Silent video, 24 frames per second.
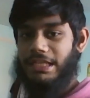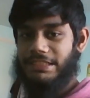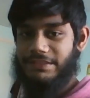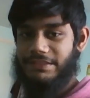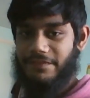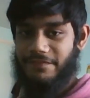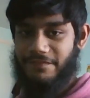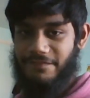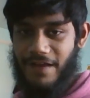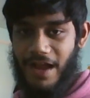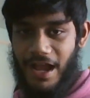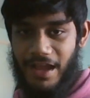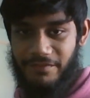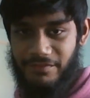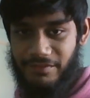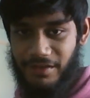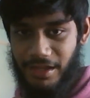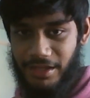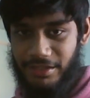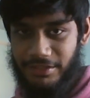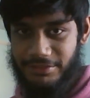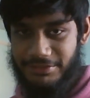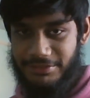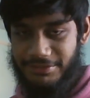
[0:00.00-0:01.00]
5
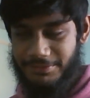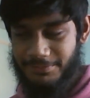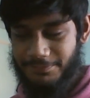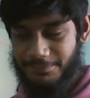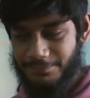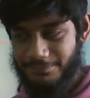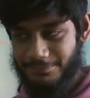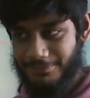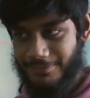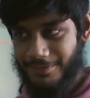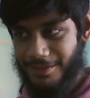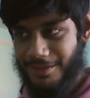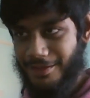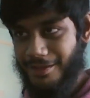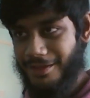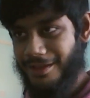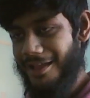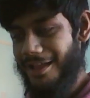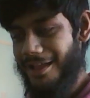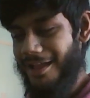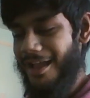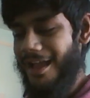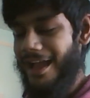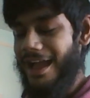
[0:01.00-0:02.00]
likes,
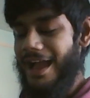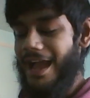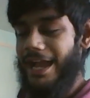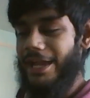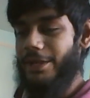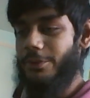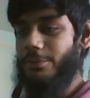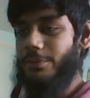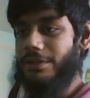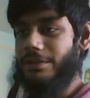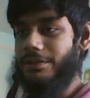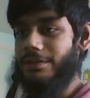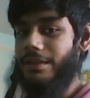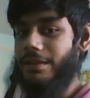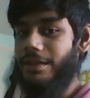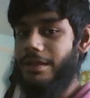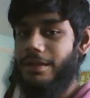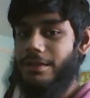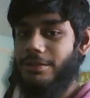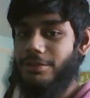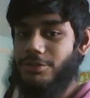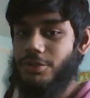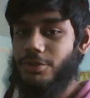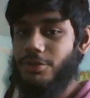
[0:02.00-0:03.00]
I will
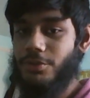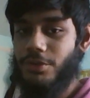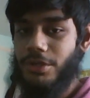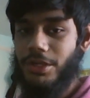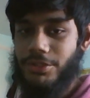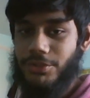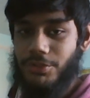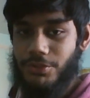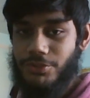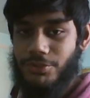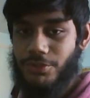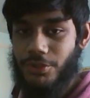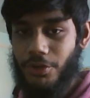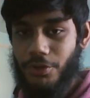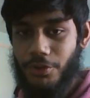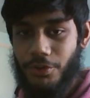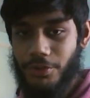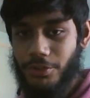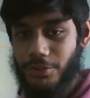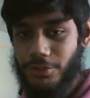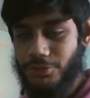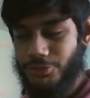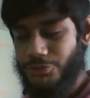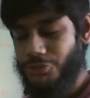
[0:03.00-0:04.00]
do a
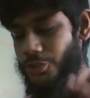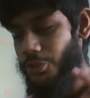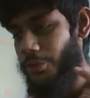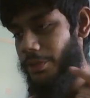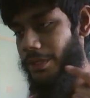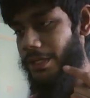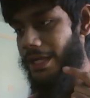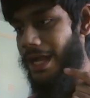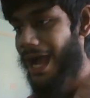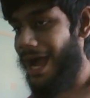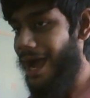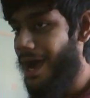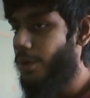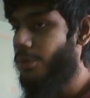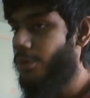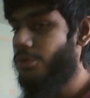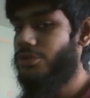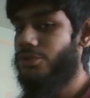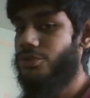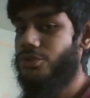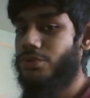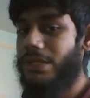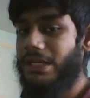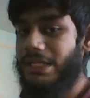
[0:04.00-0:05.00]
tutorial showing how
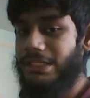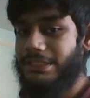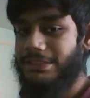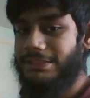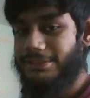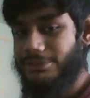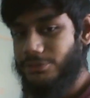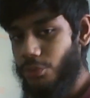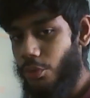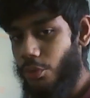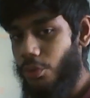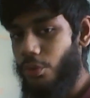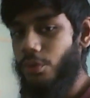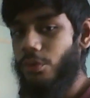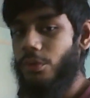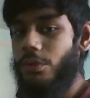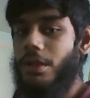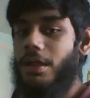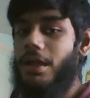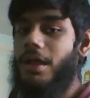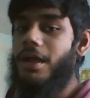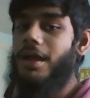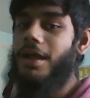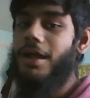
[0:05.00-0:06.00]
to install
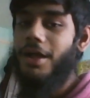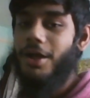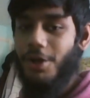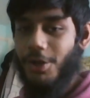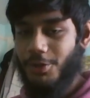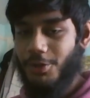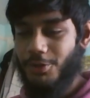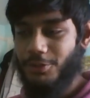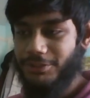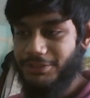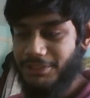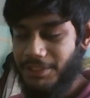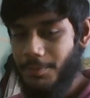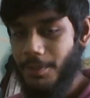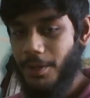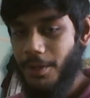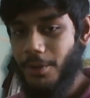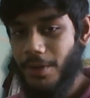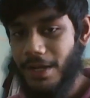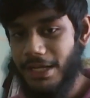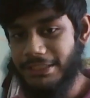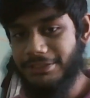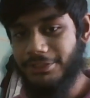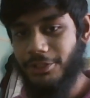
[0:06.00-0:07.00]
a custom
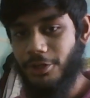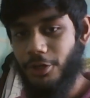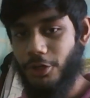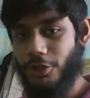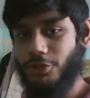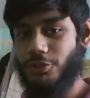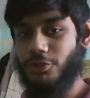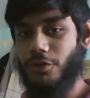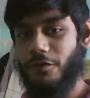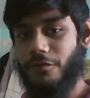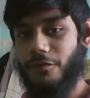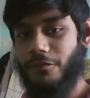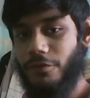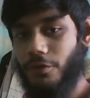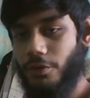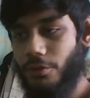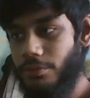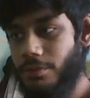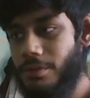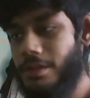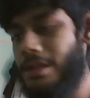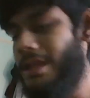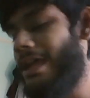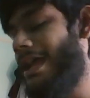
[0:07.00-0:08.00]
OS on your phone.
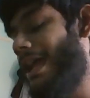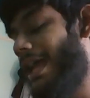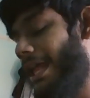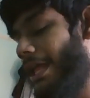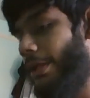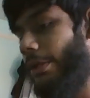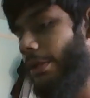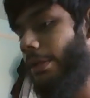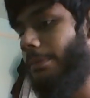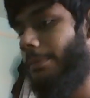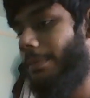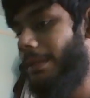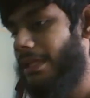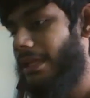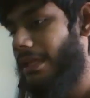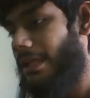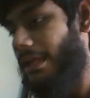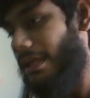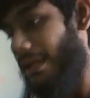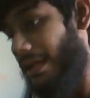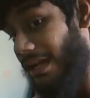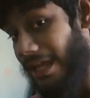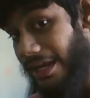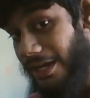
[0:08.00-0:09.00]
It'll be
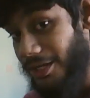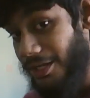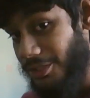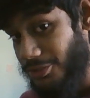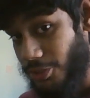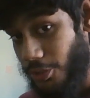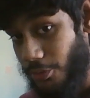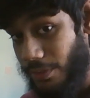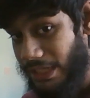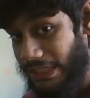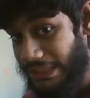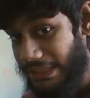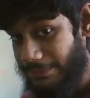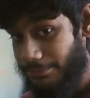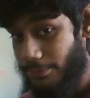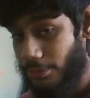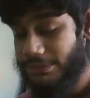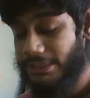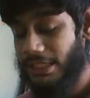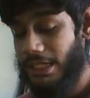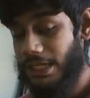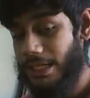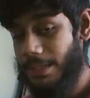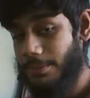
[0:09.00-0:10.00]
Lineage OS most
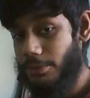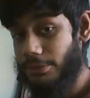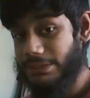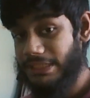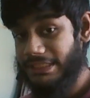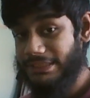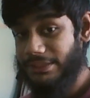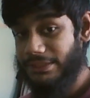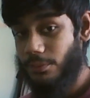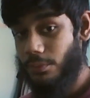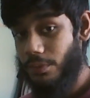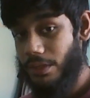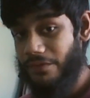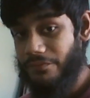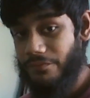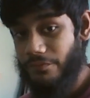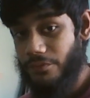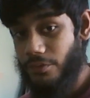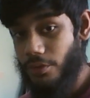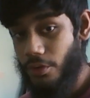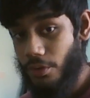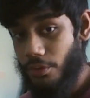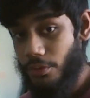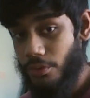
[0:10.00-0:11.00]
likely, because that's the one I've
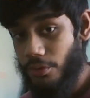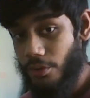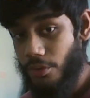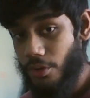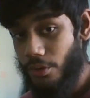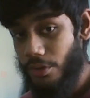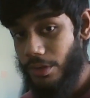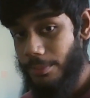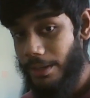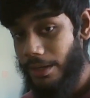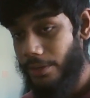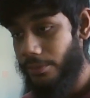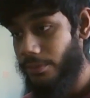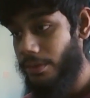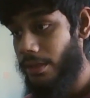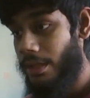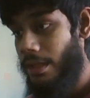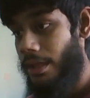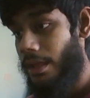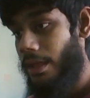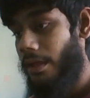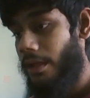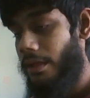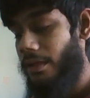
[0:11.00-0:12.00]
known about
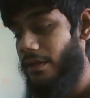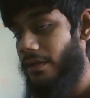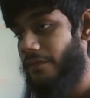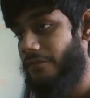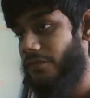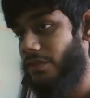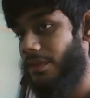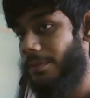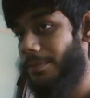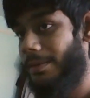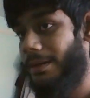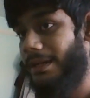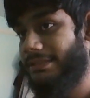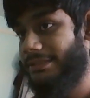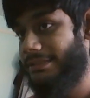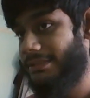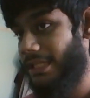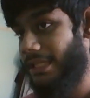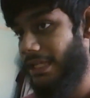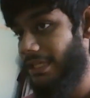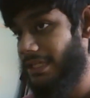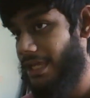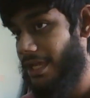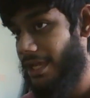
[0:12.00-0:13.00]
for the past
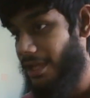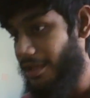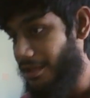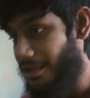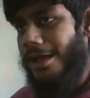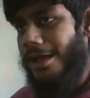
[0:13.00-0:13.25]
year.